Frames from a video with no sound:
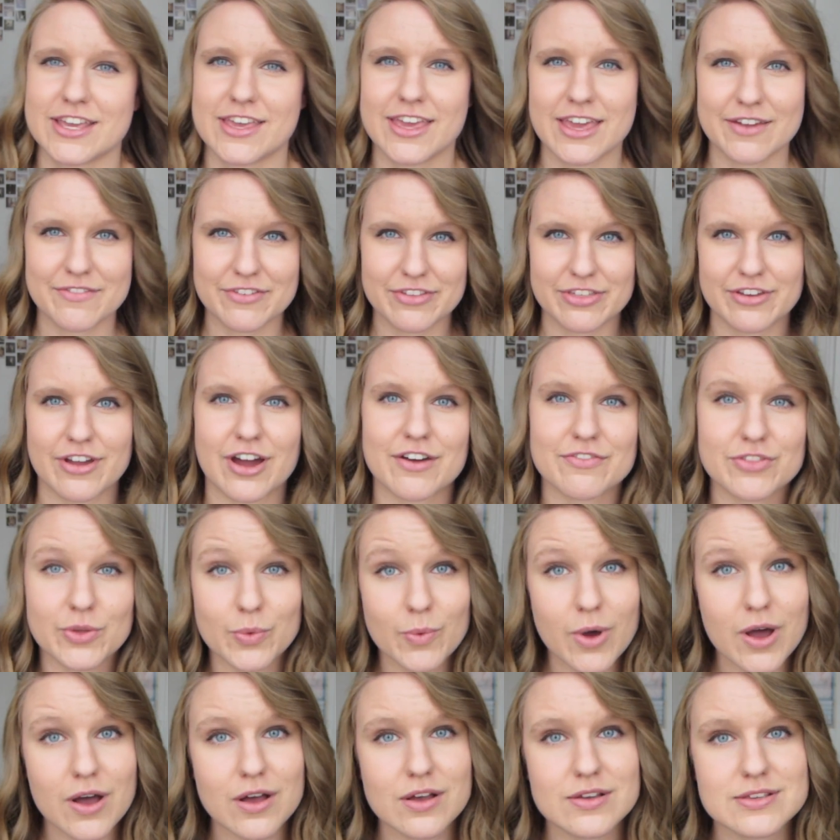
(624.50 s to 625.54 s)
taking everything off the
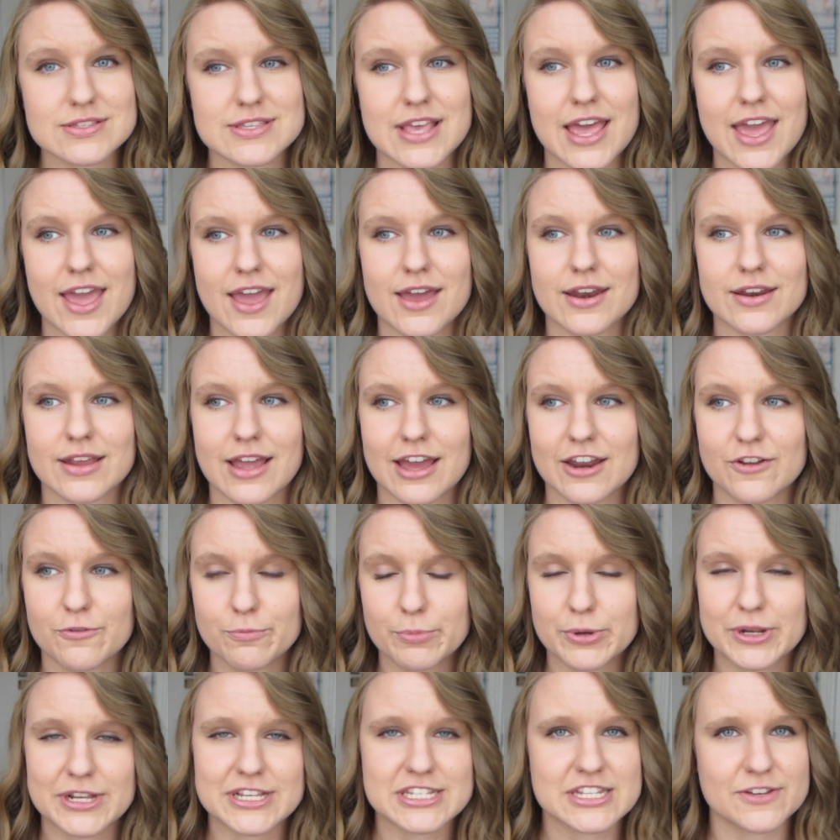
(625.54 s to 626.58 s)
walls and kind
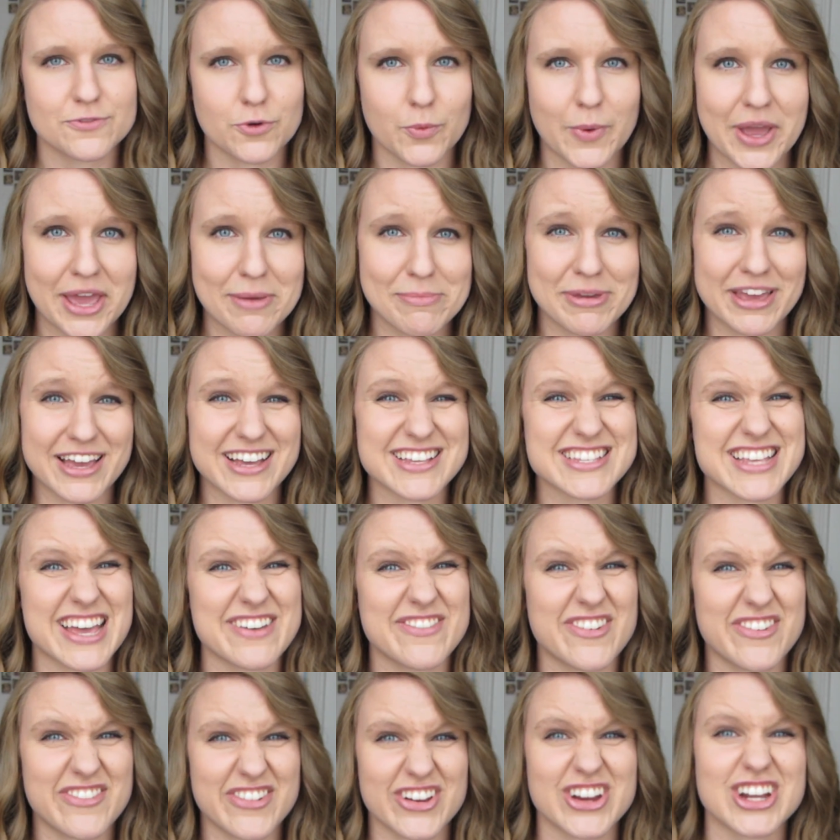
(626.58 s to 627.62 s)
of putting stuff away because I
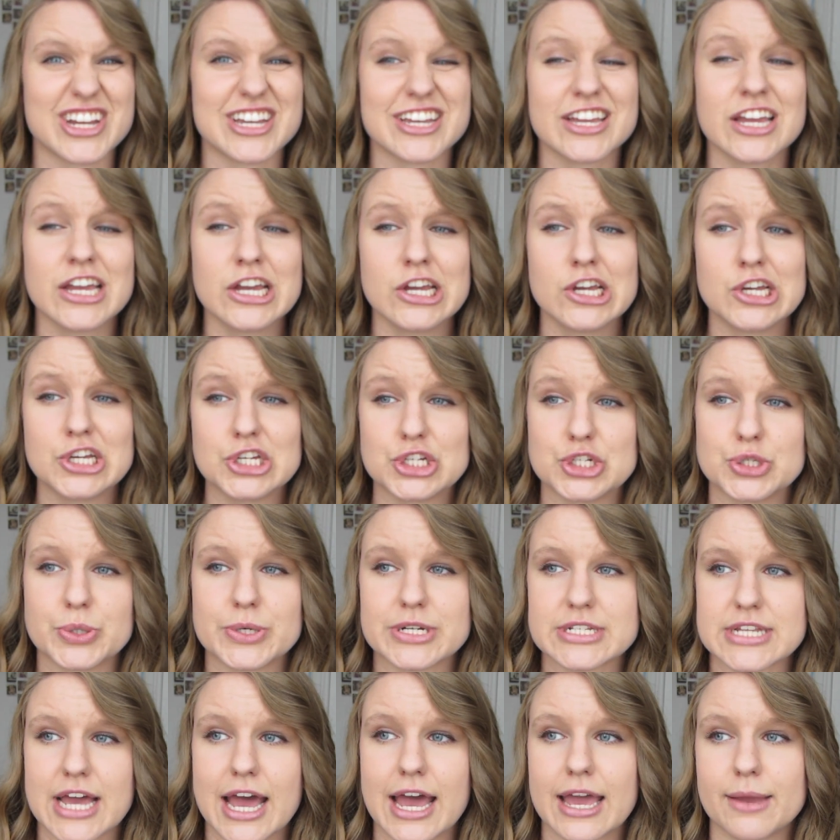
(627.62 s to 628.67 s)
have a very
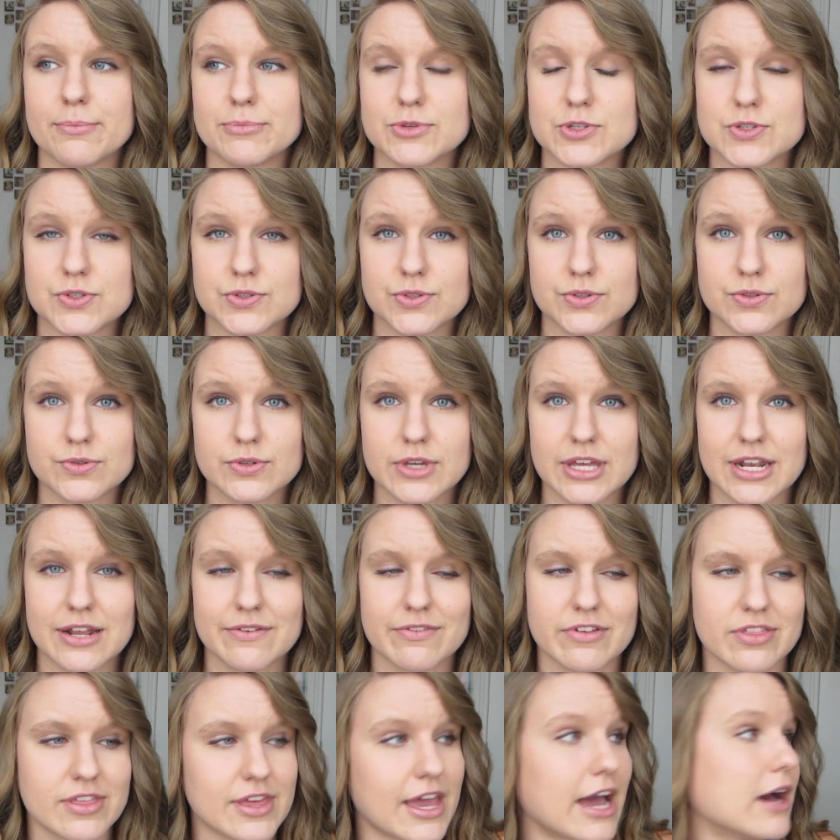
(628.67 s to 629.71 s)
short time to get
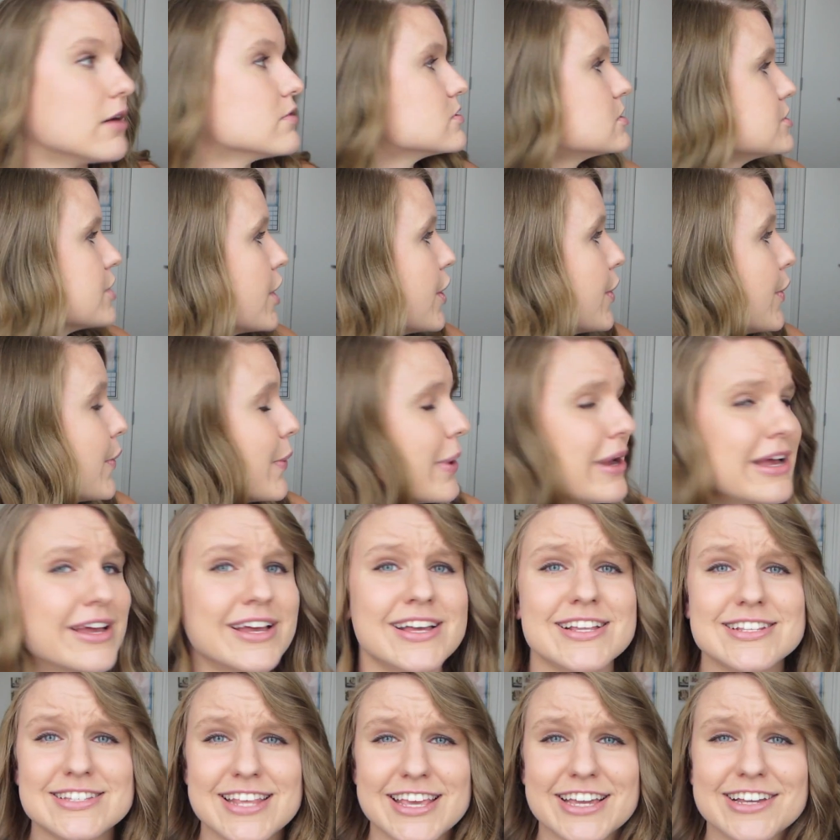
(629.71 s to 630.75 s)
everything out. So
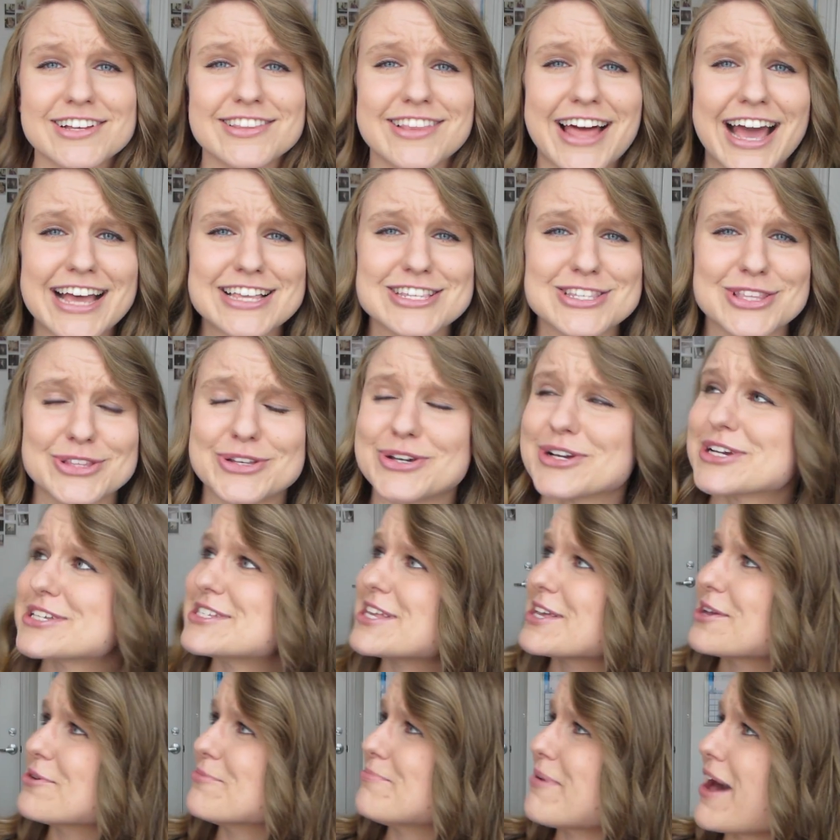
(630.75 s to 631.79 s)
take a last look,
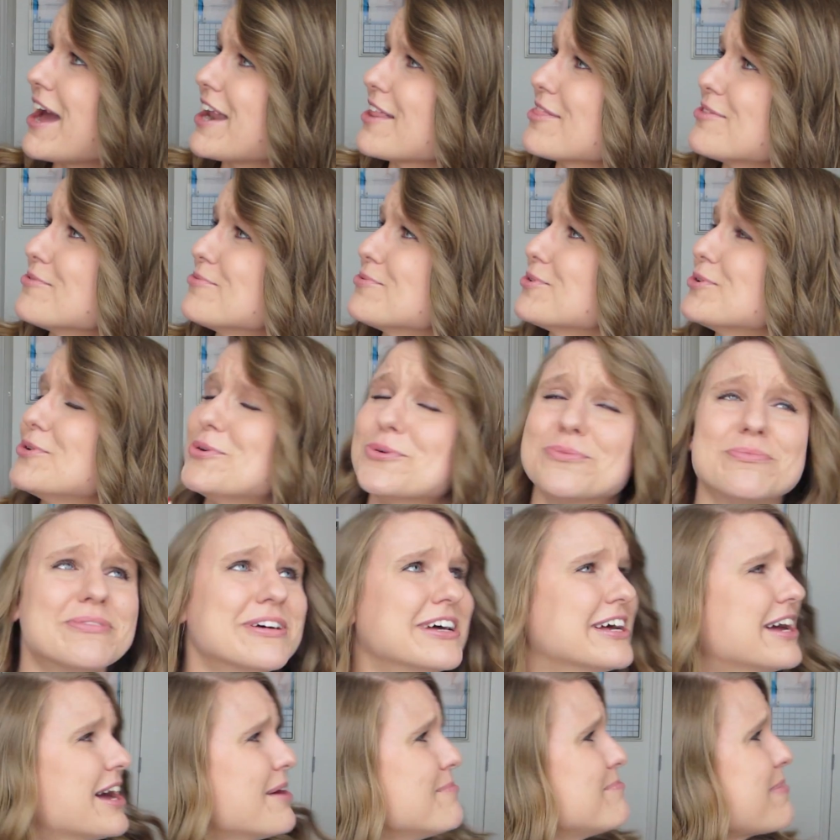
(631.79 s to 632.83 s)
say goodbye to the room.
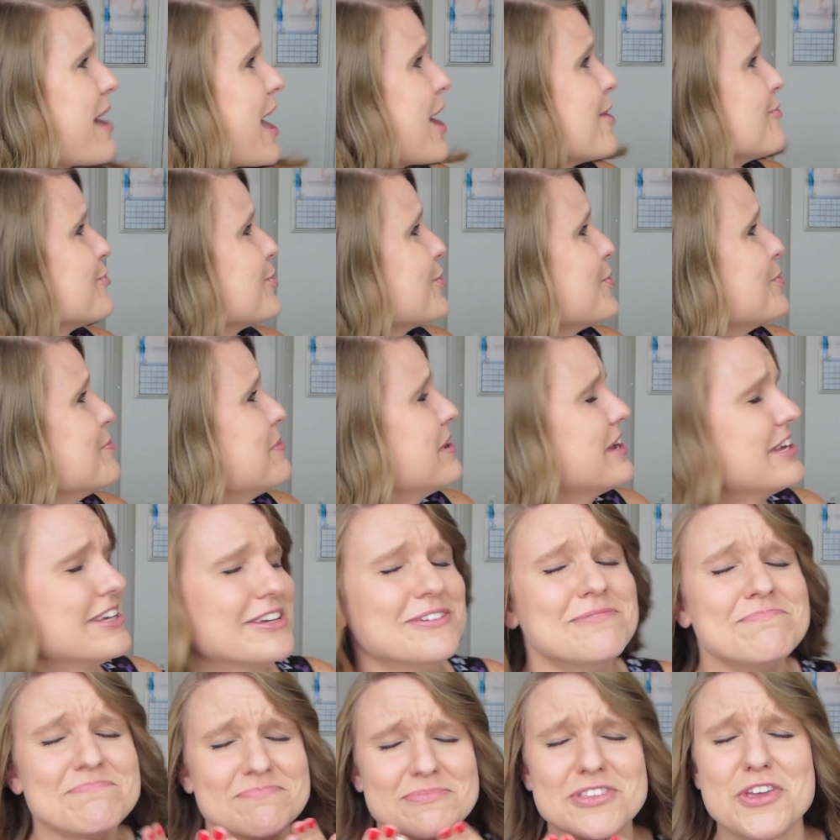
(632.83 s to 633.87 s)
Bye, room.
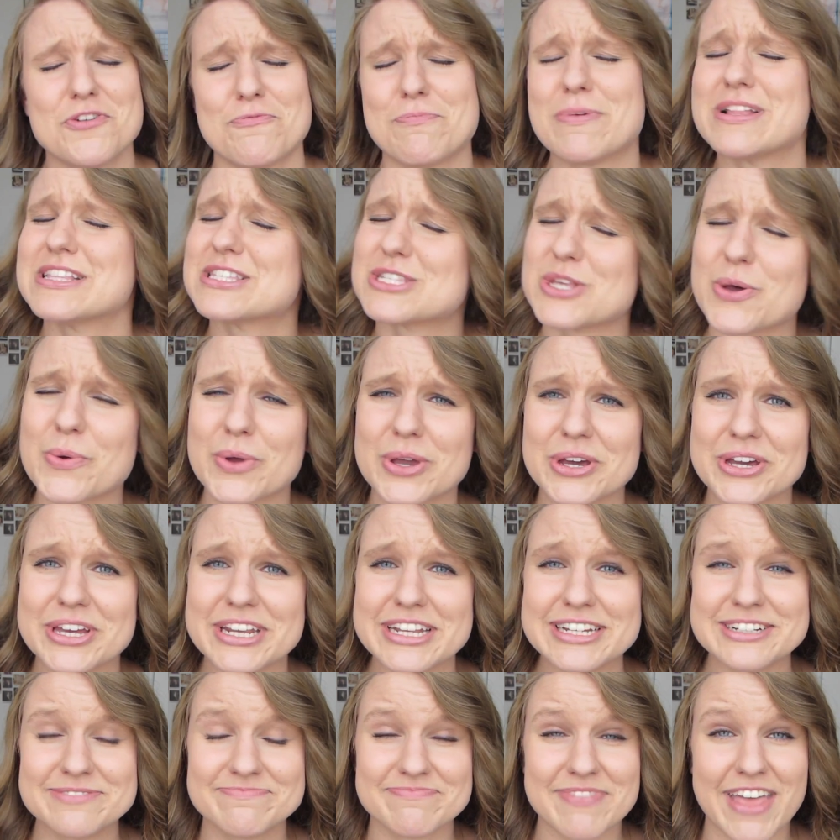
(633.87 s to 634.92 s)
You've been so
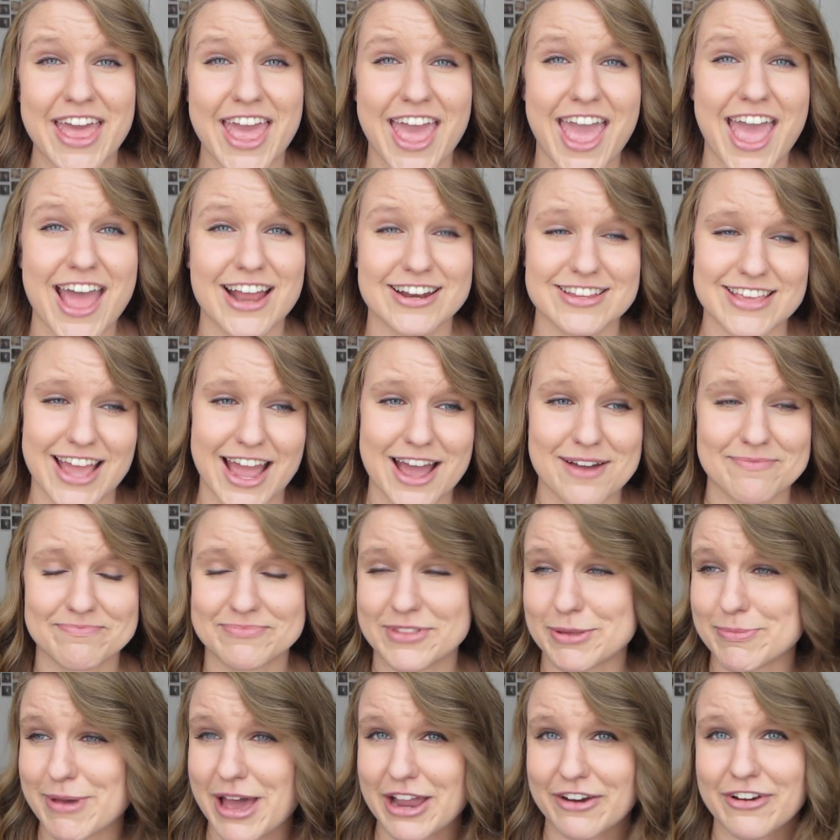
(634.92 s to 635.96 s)
good. And yeah,
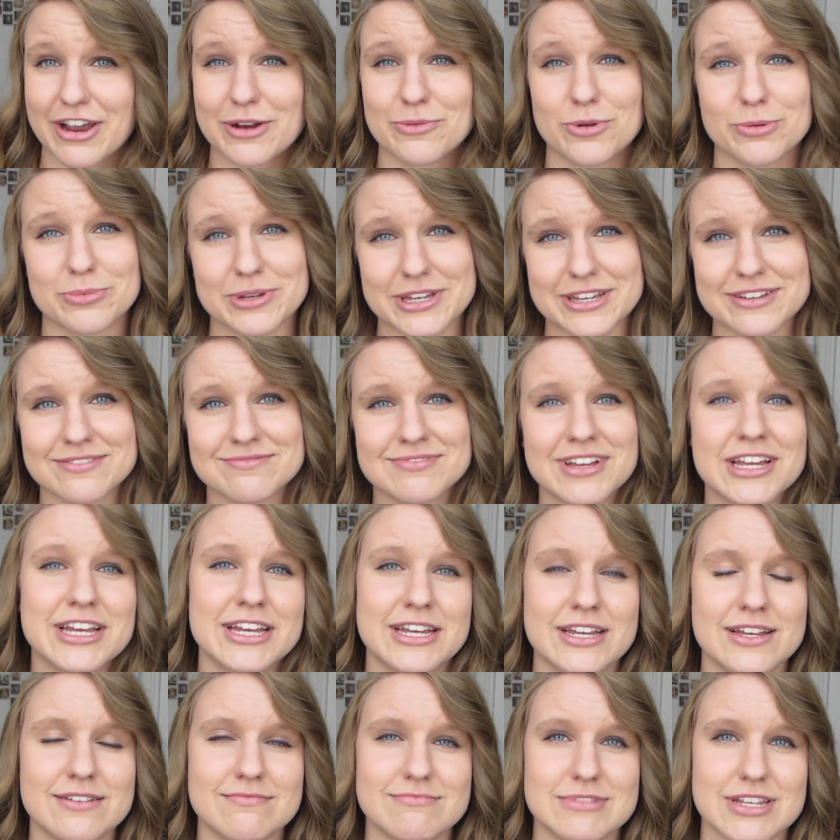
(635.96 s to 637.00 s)
the background will be
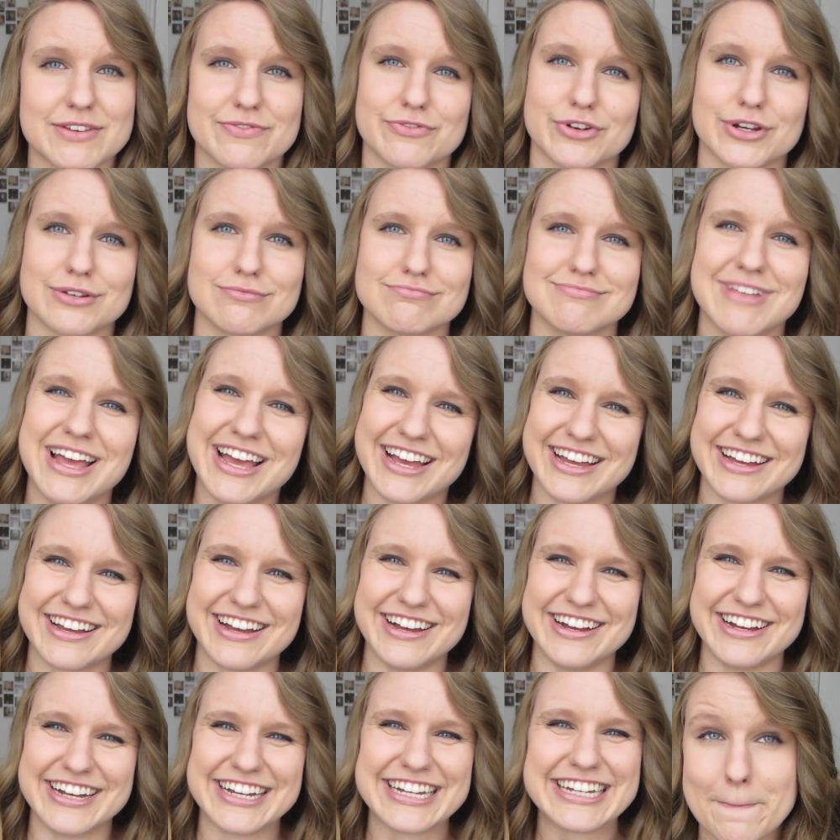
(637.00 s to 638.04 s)
different.
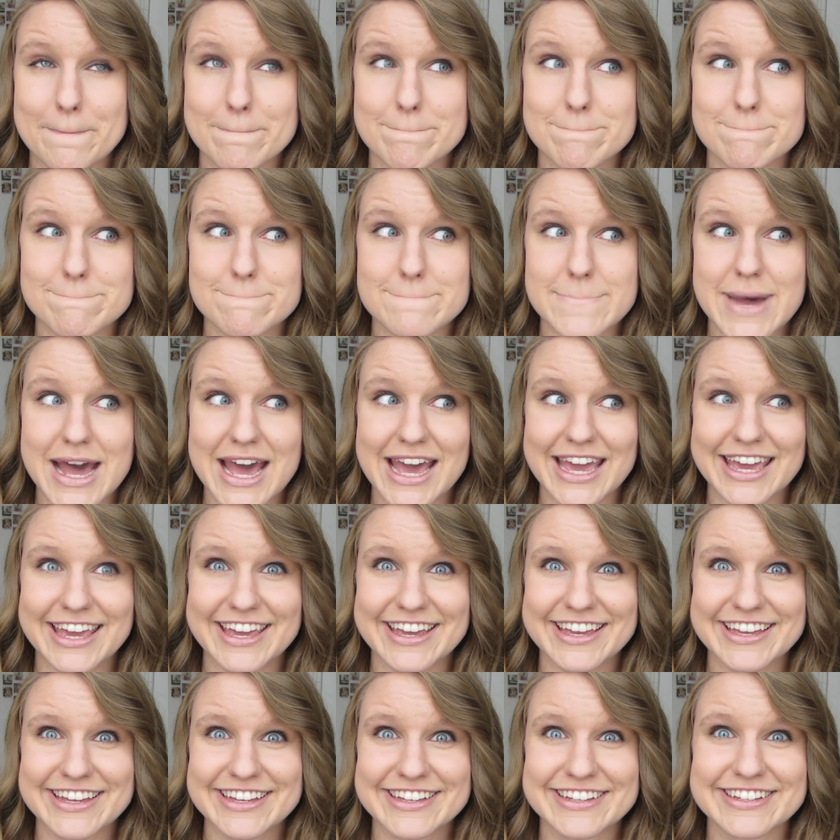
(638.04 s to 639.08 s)

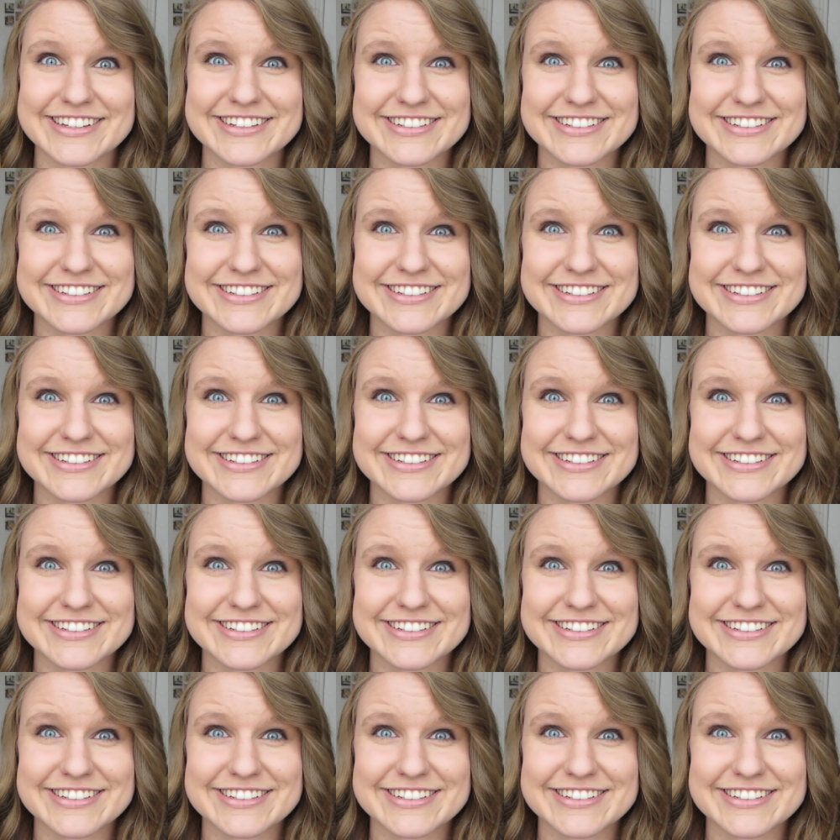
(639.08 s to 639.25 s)
Bye.